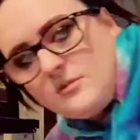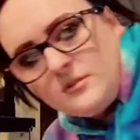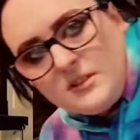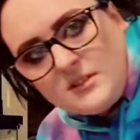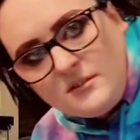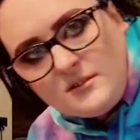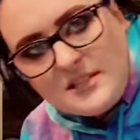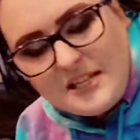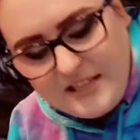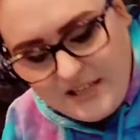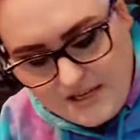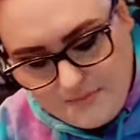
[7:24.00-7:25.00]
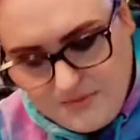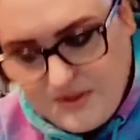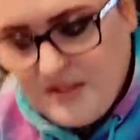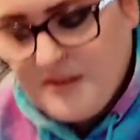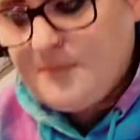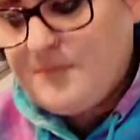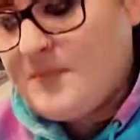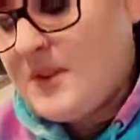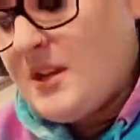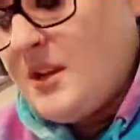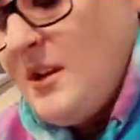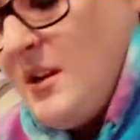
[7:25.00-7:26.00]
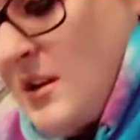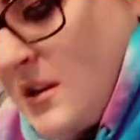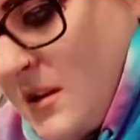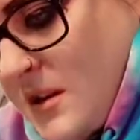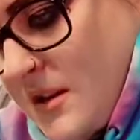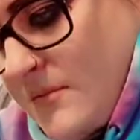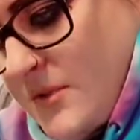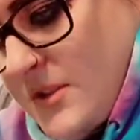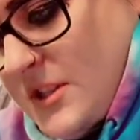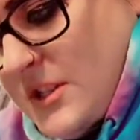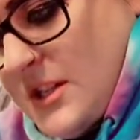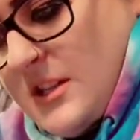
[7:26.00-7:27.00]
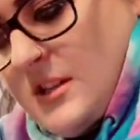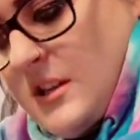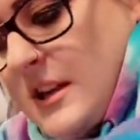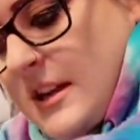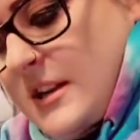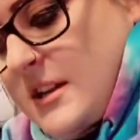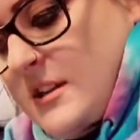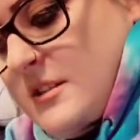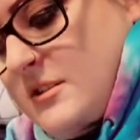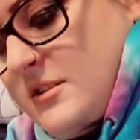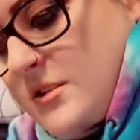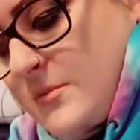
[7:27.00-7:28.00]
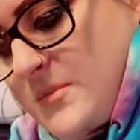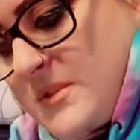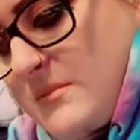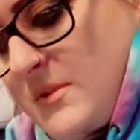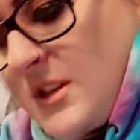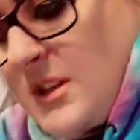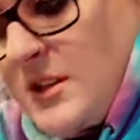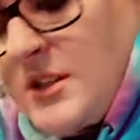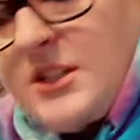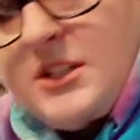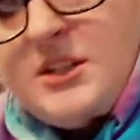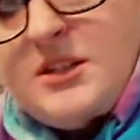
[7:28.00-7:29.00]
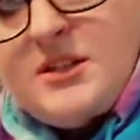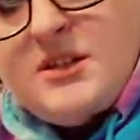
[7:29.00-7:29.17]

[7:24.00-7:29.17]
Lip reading: old little deli cup thing. And we're just gonna like scoop some dirt